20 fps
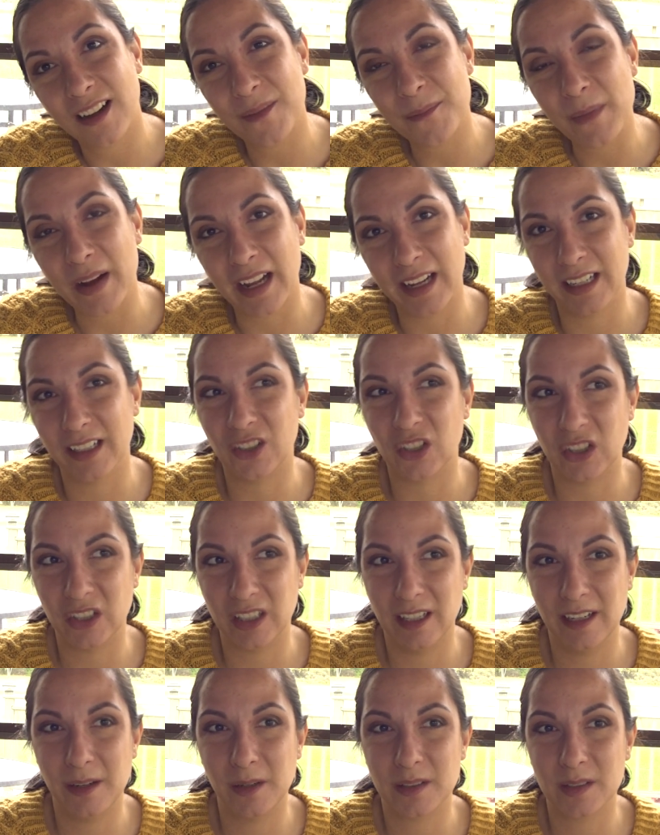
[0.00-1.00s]
my
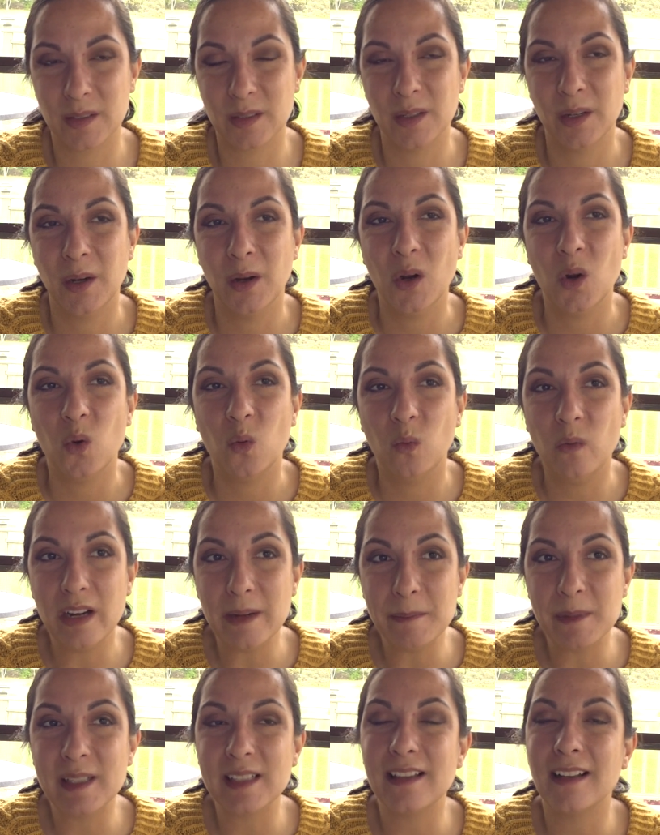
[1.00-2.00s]
current
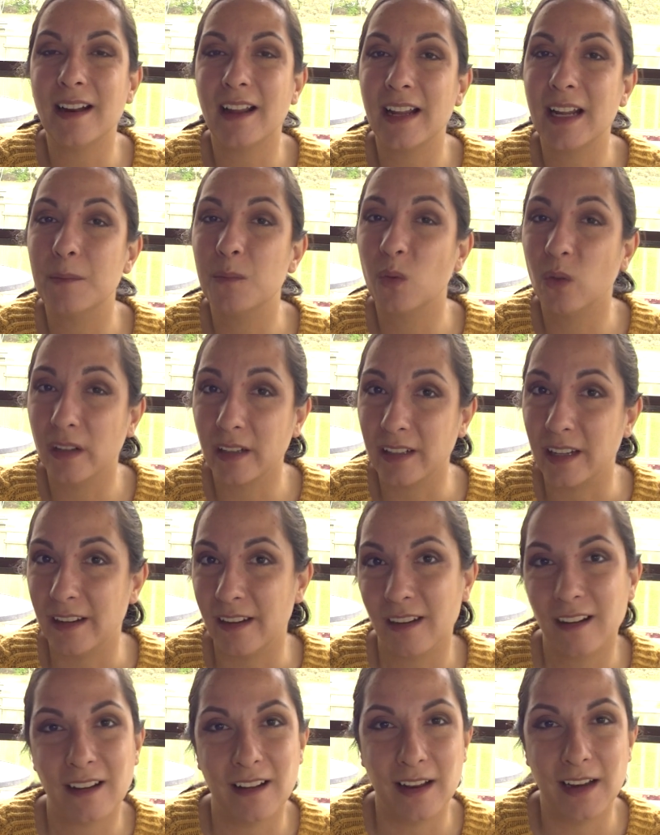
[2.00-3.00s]
WIPs that I am
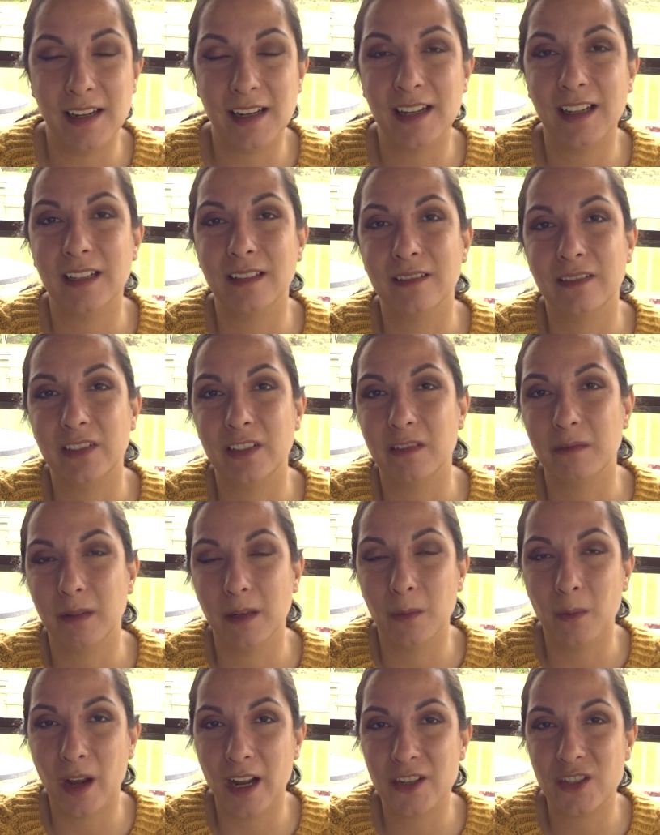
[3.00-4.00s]
working on. If you've
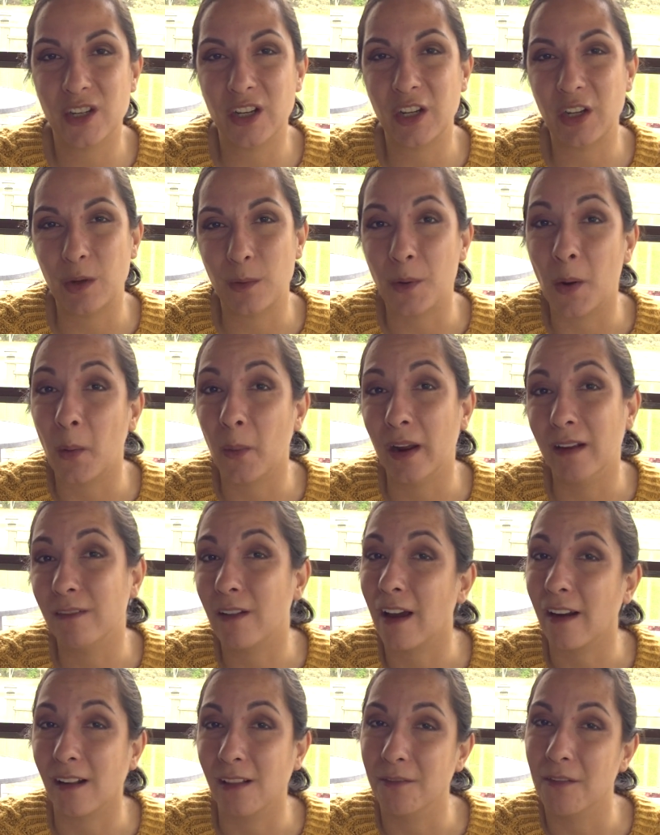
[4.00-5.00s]
been watching, you know I've
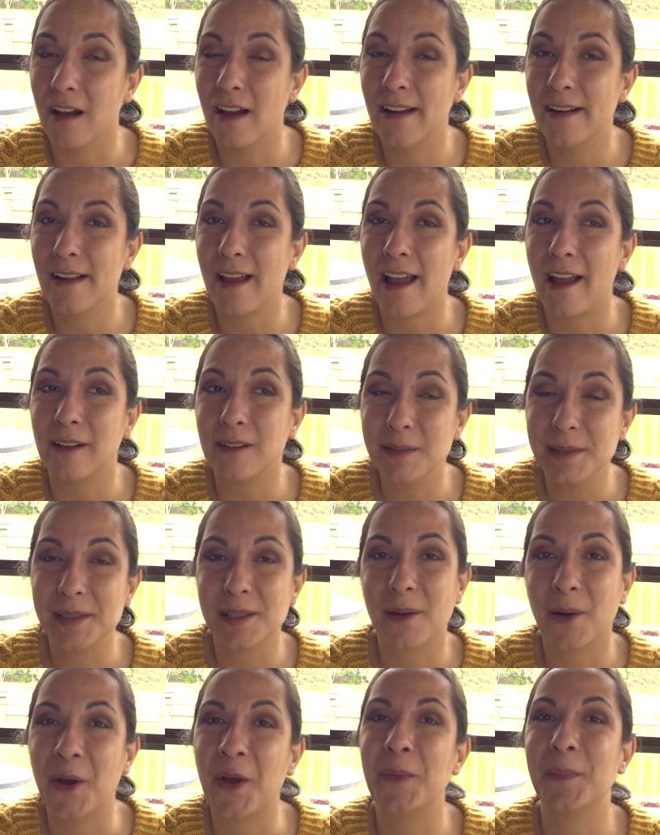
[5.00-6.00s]
got a lot
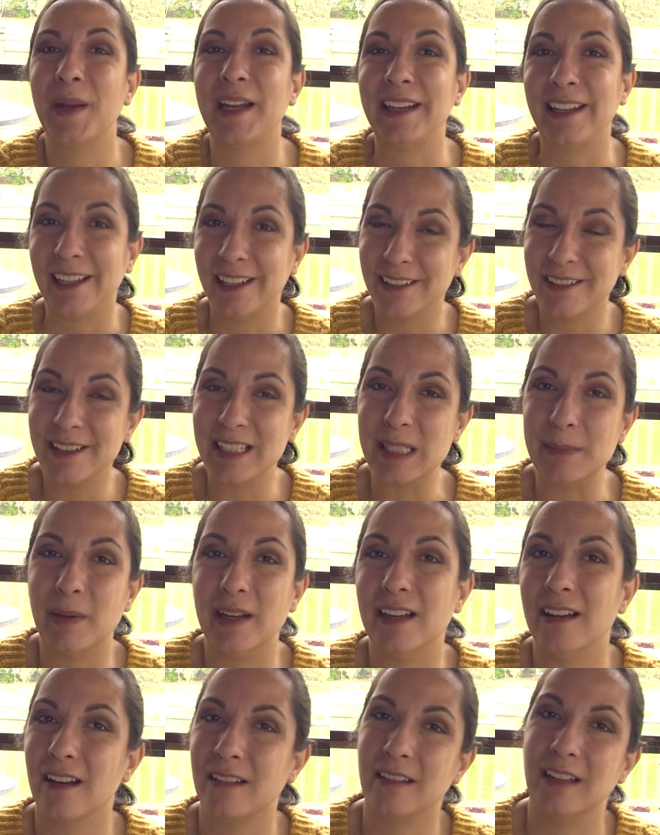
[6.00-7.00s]
else on my needles,
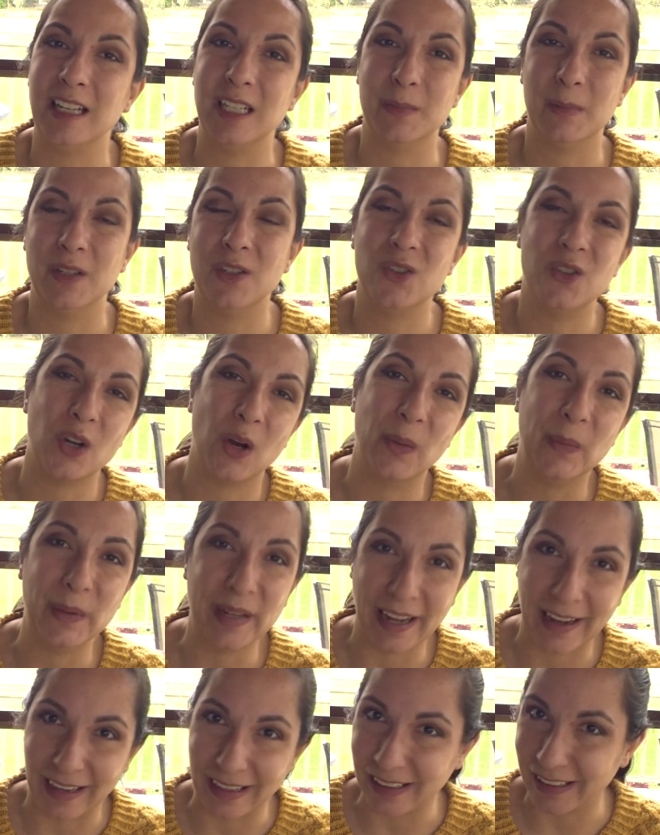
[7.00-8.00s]
but nothing's been shown
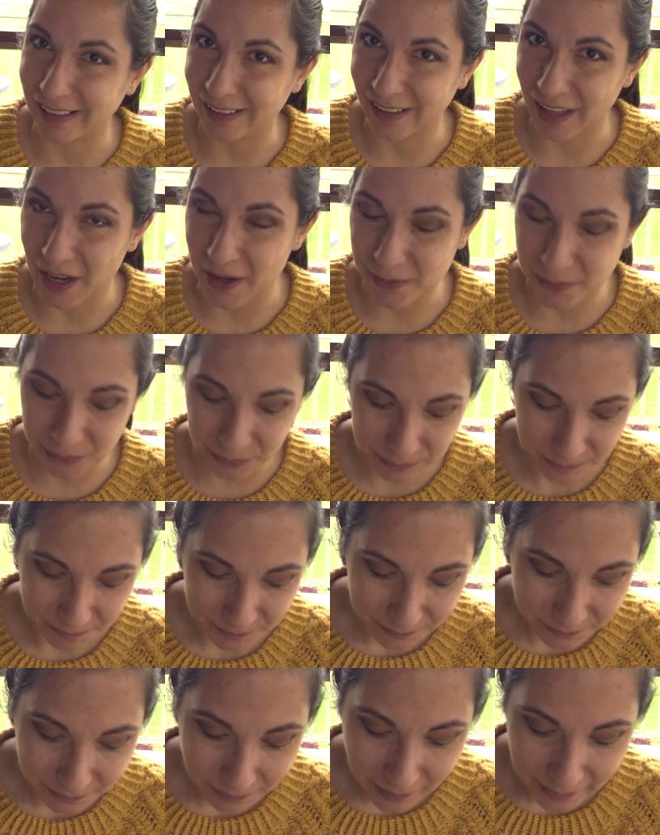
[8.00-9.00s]
any
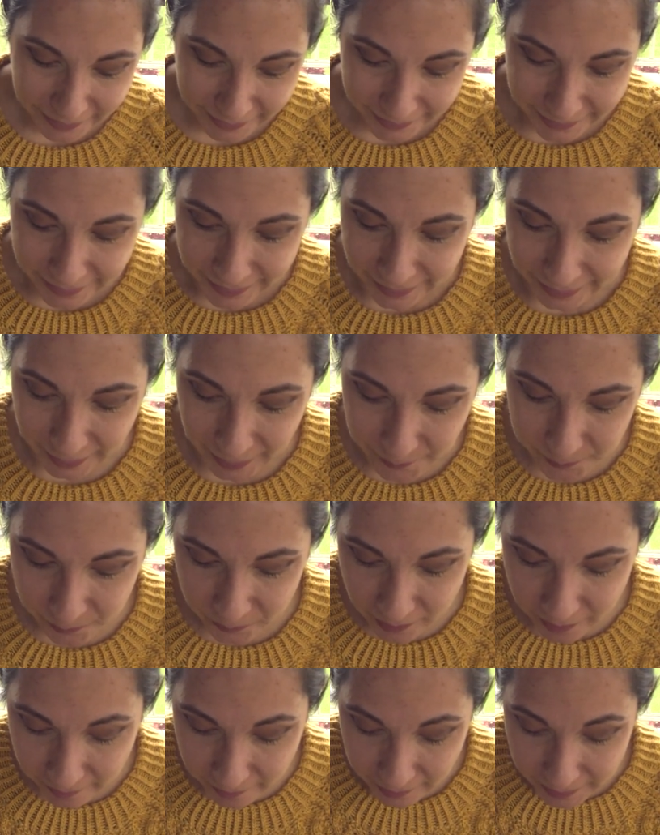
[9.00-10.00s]
love.
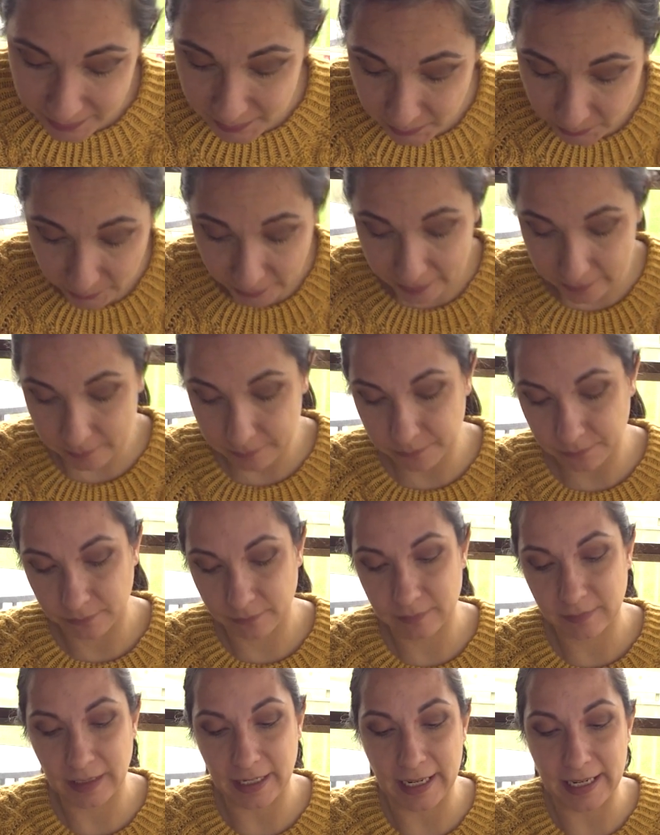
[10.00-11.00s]
This one
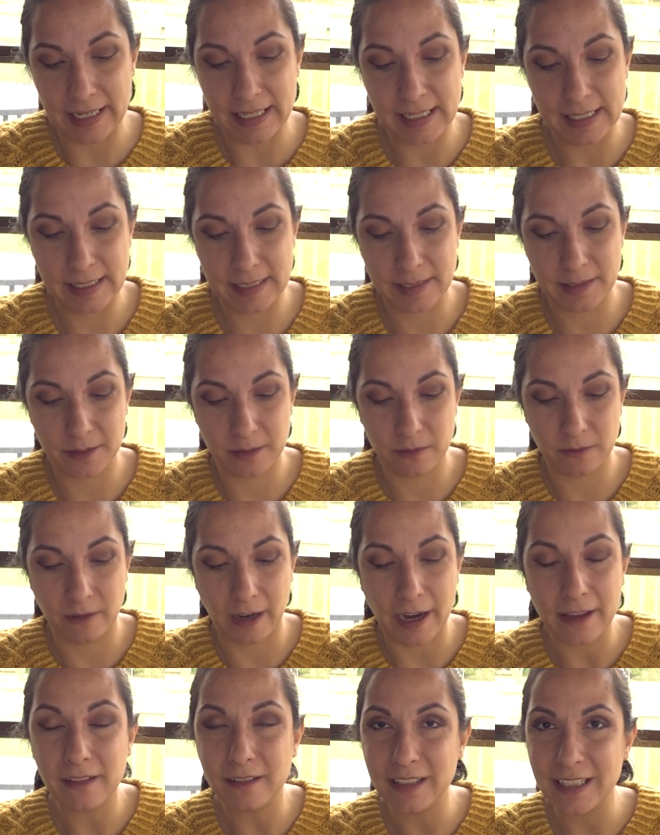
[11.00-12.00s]
is
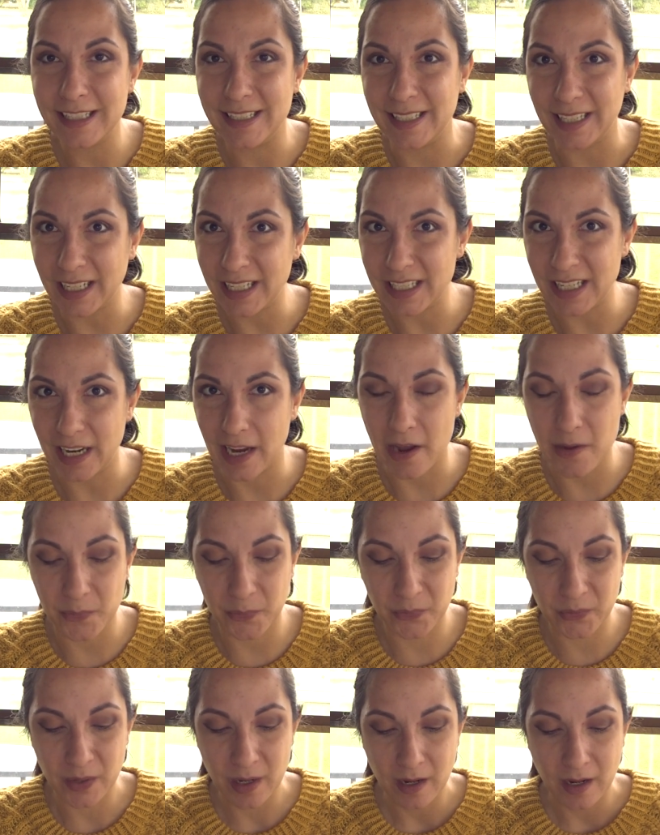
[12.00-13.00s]
rather
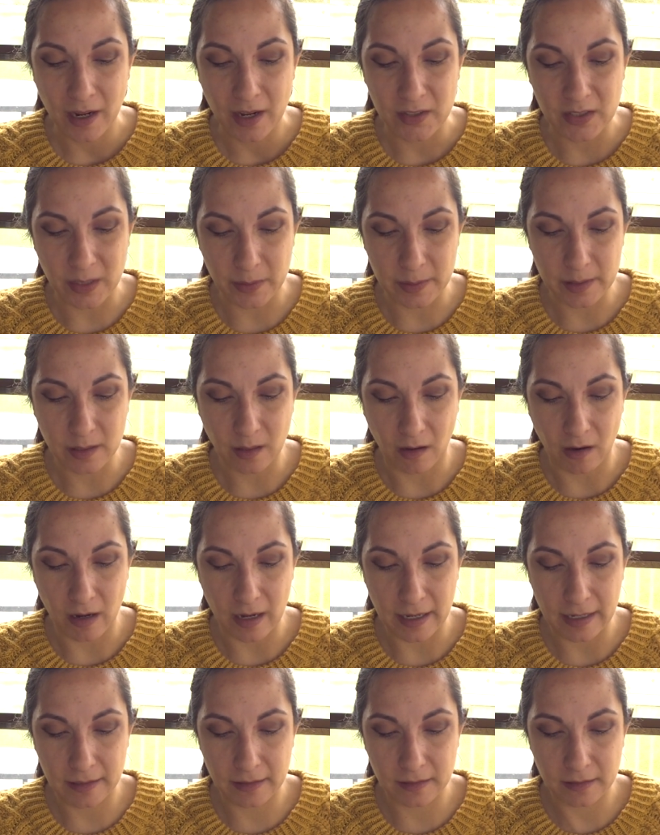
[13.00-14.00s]
addictive. So it's
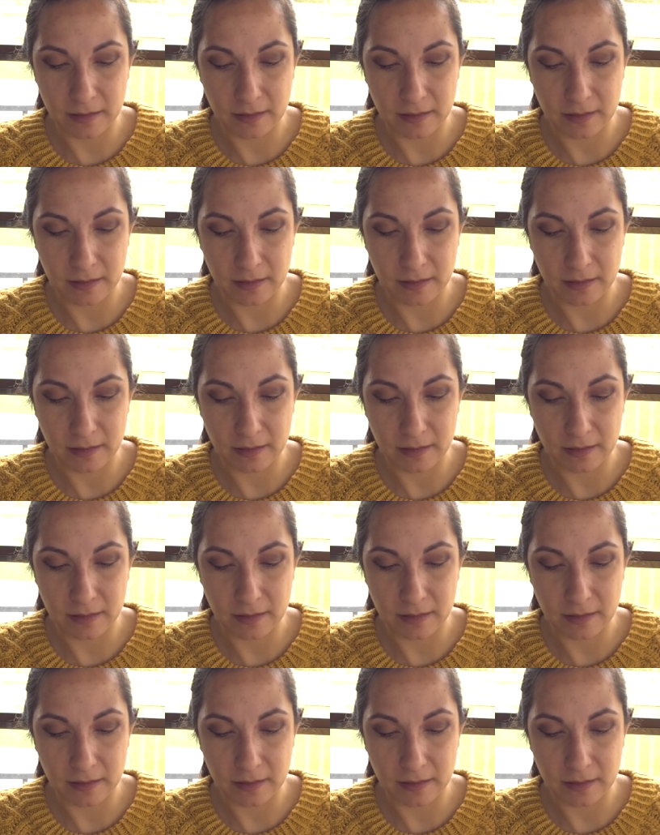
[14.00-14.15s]
got,